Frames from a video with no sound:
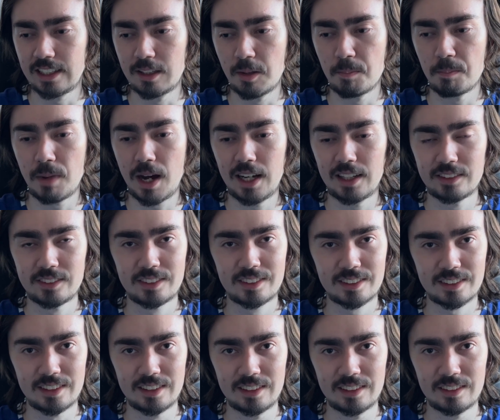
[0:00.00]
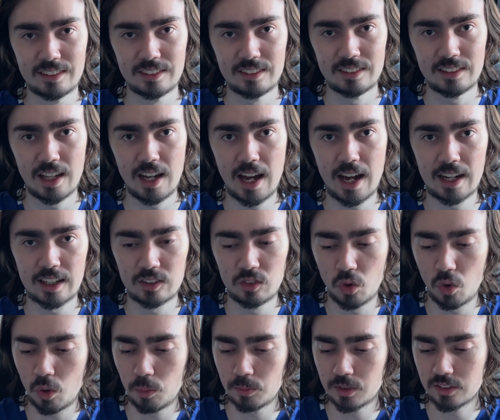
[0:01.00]
of mask and act
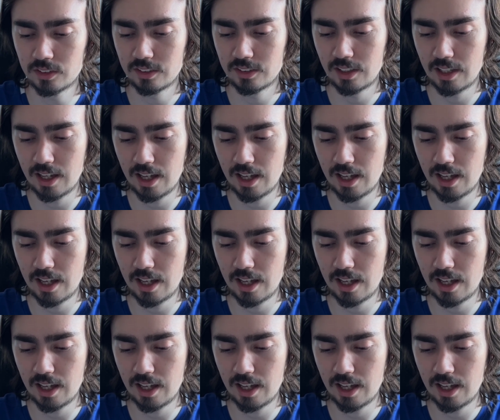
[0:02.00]
normal.